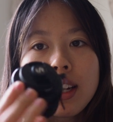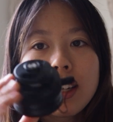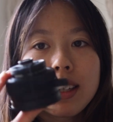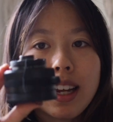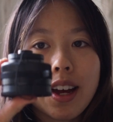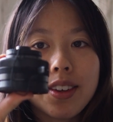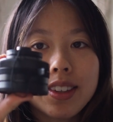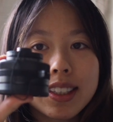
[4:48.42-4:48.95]

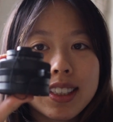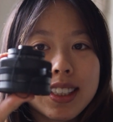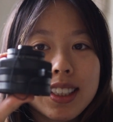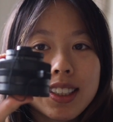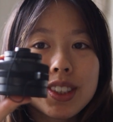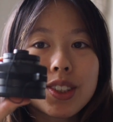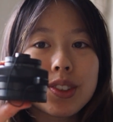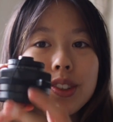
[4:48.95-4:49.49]
Now this
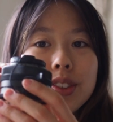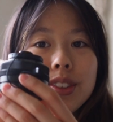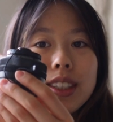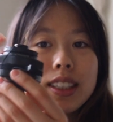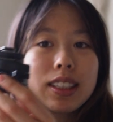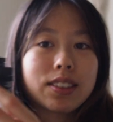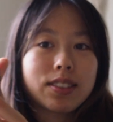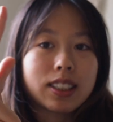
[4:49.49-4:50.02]
thing is
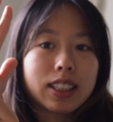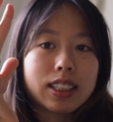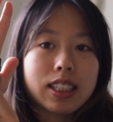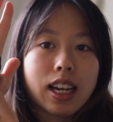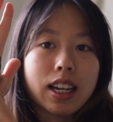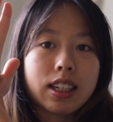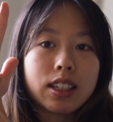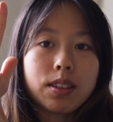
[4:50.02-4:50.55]
really
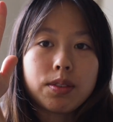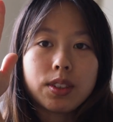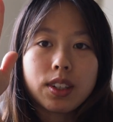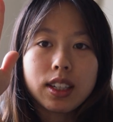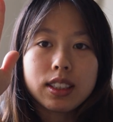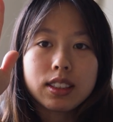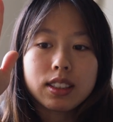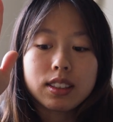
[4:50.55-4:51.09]
tiny, if you
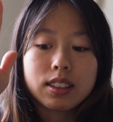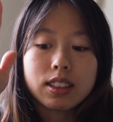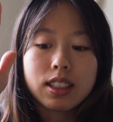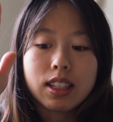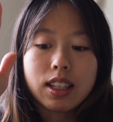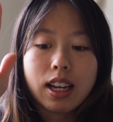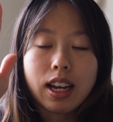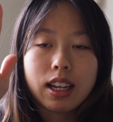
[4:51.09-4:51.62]
guys can
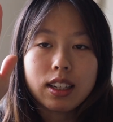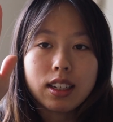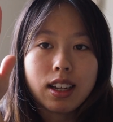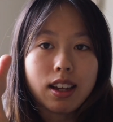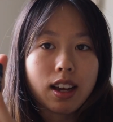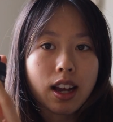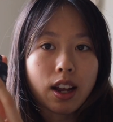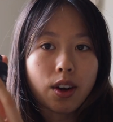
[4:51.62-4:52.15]
see that
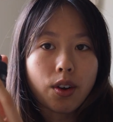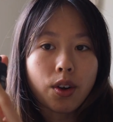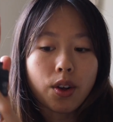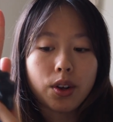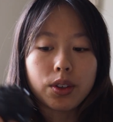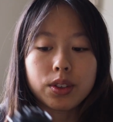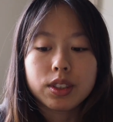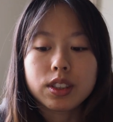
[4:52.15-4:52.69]
at all.